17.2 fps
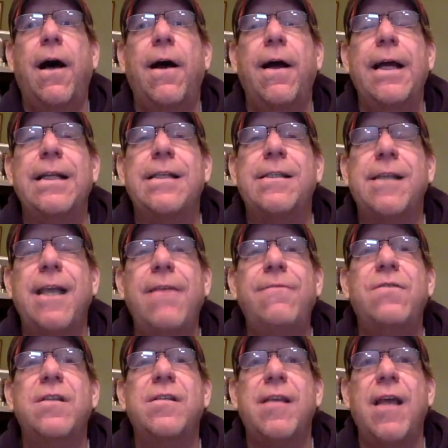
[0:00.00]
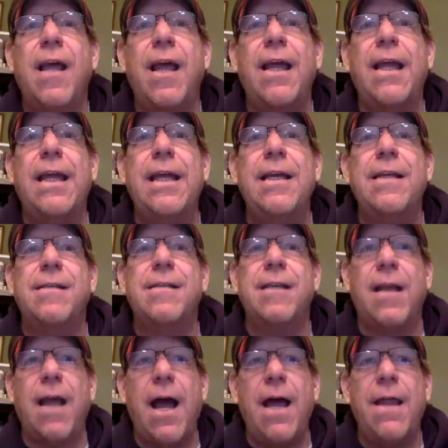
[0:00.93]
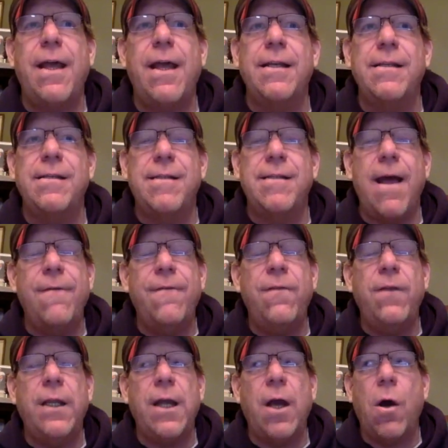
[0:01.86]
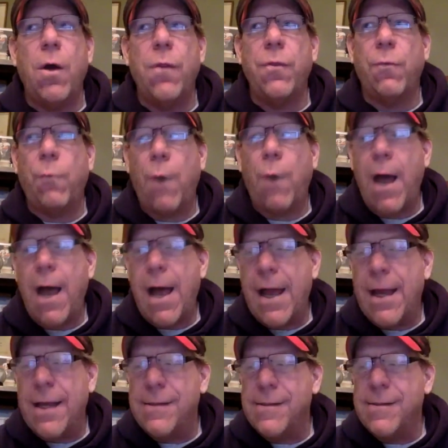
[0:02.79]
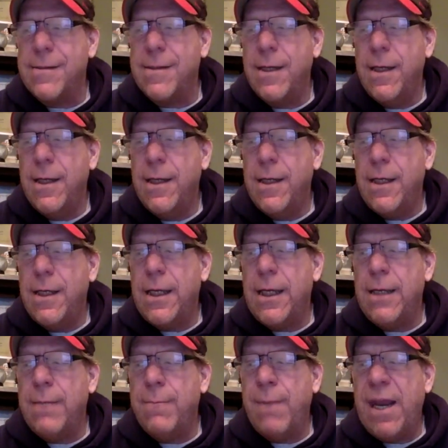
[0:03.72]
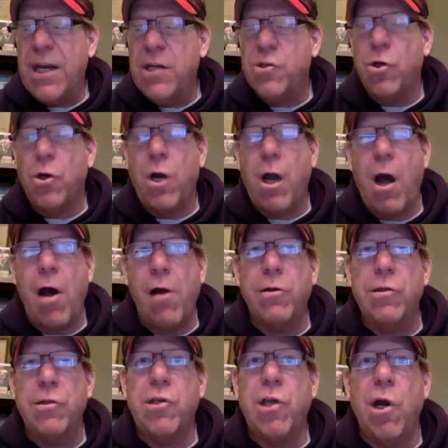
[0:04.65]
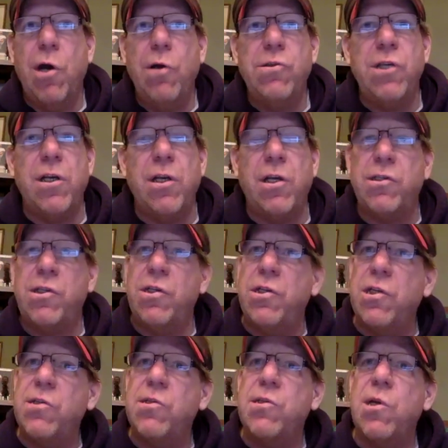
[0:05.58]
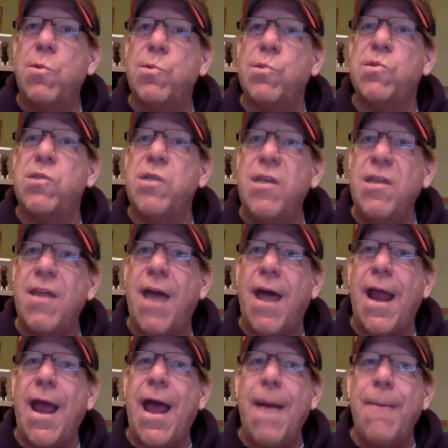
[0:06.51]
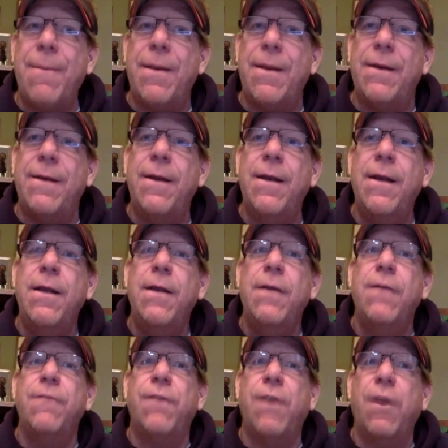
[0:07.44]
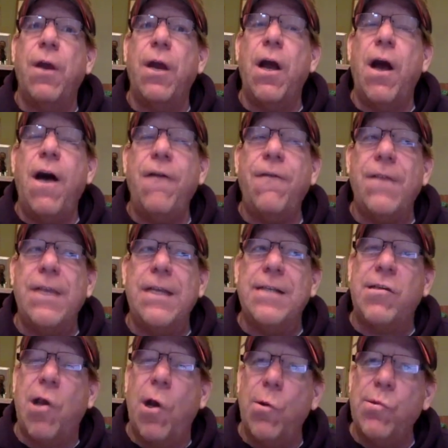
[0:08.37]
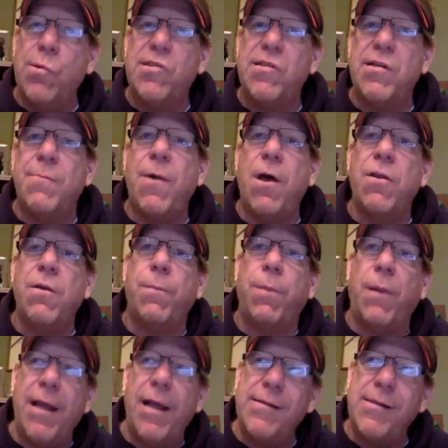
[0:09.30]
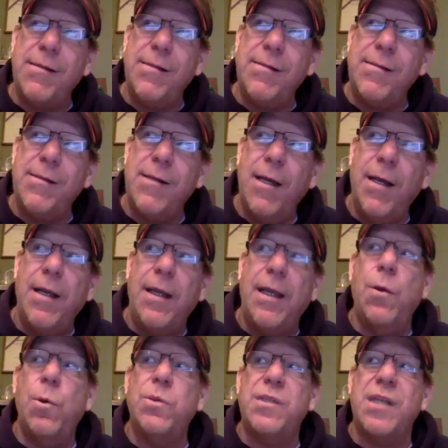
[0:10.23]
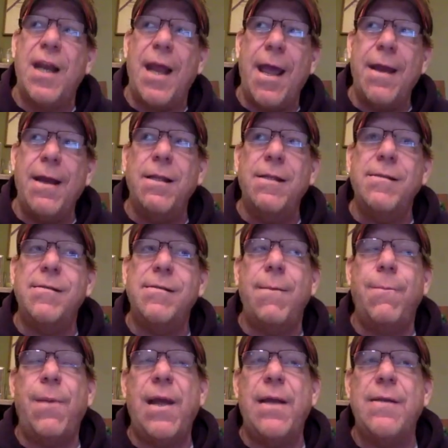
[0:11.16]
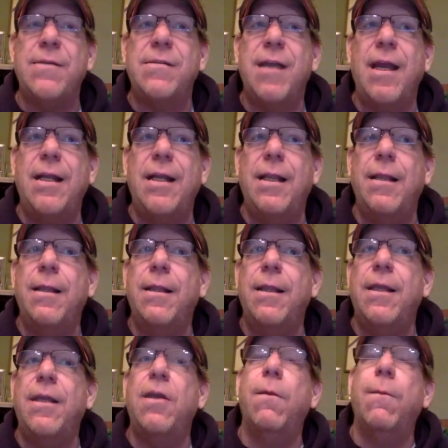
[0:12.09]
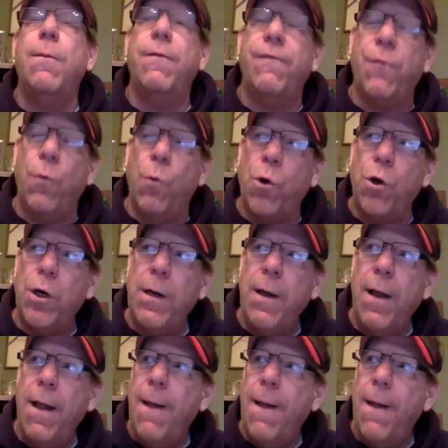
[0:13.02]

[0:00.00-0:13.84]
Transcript: it's safe to say he is a guy that is definitely on the rise in major college coaching, because you just don't see that happen very often. He's coached some other places. He was an analyst at Penn State the year before.